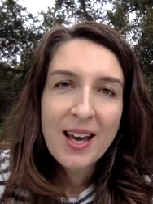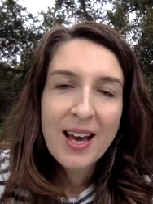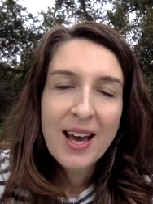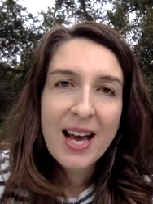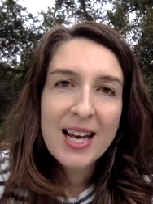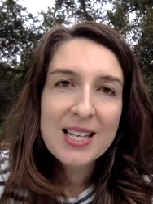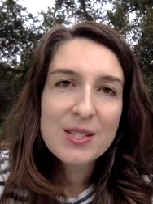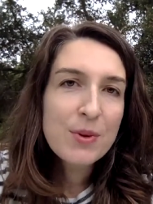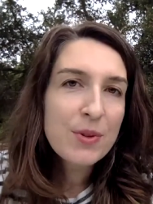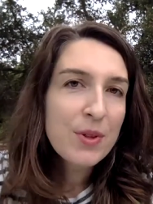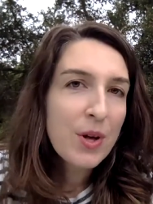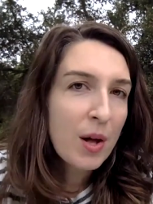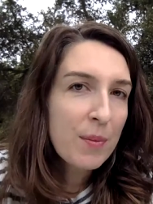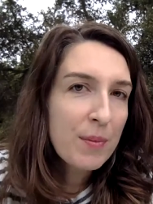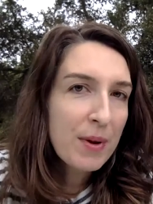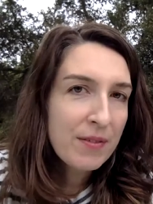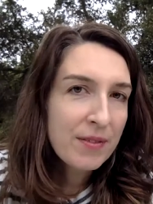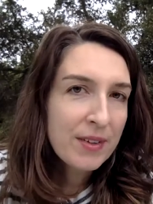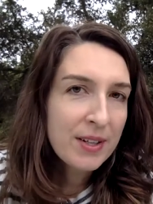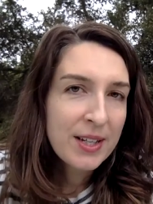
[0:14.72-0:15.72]
As with all
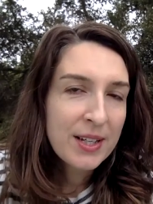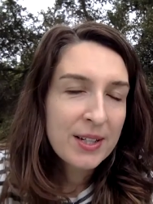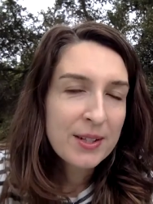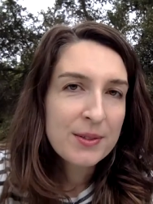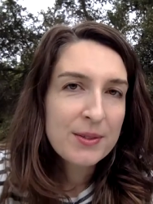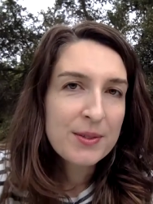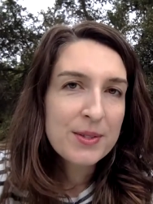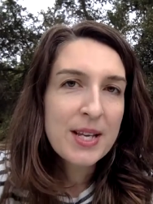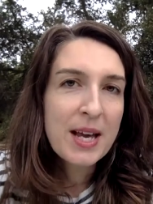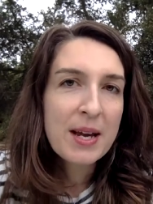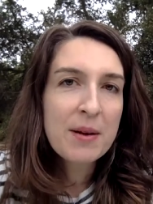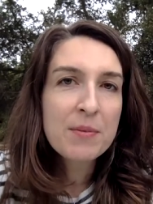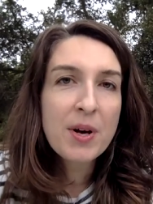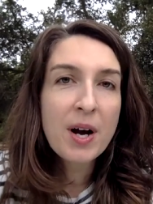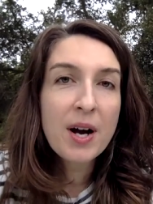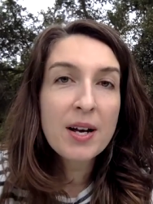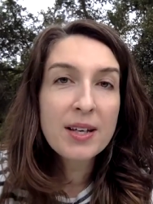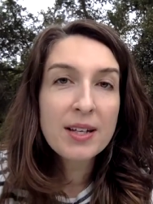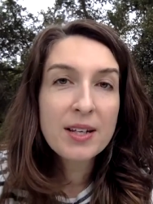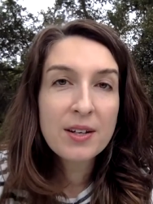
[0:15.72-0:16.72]
my videos, I'm
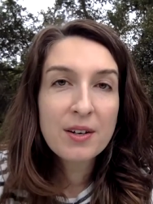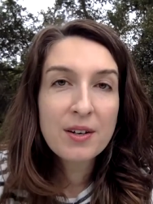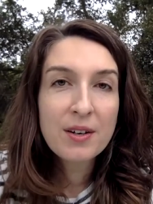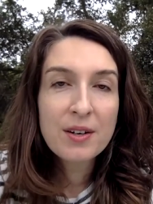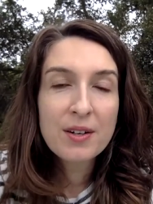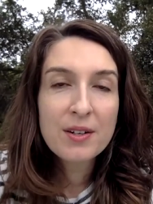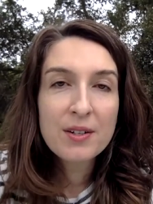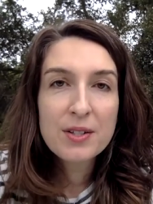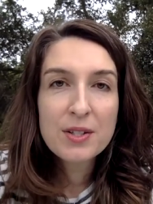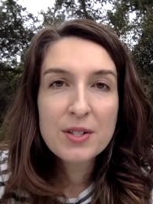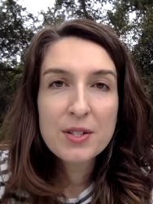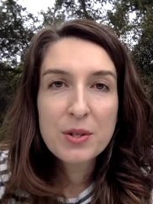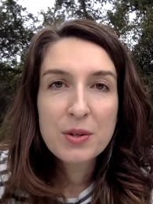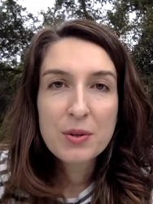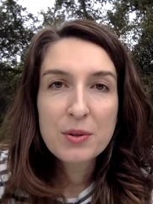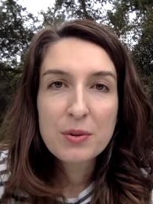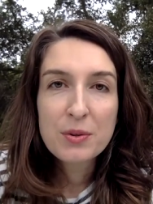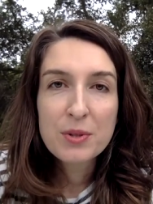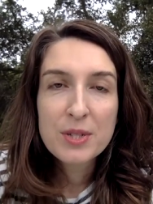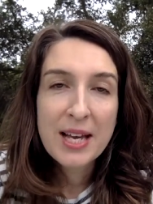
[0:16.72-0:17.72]
not here
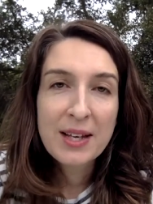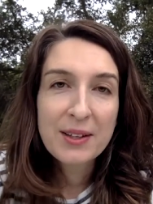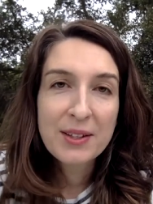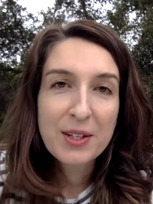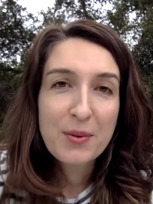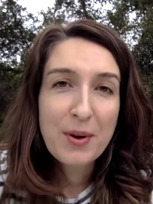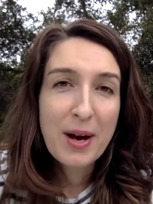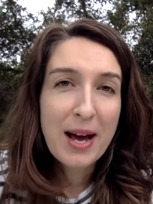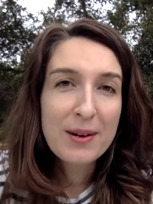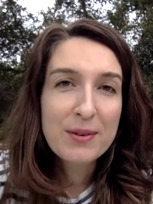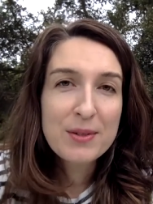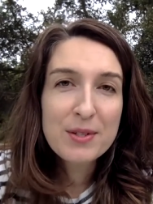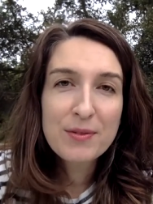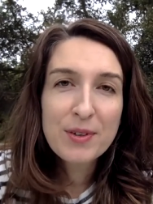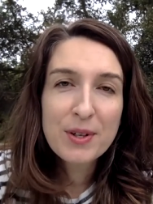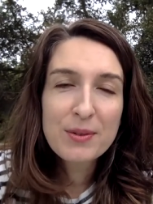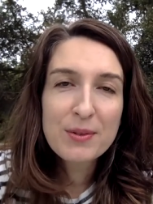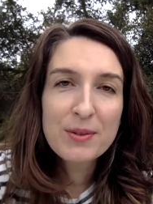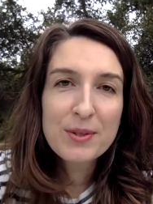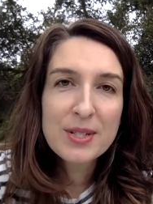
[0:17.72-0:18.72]
to tell you how to
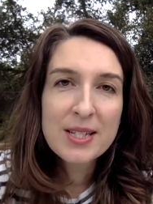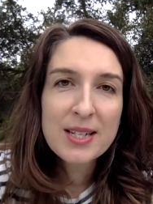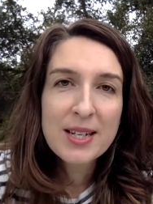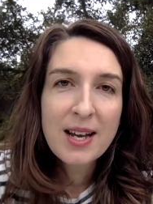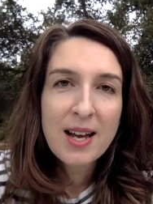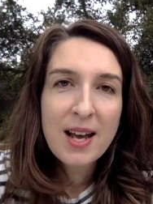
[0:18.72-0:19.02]
vote,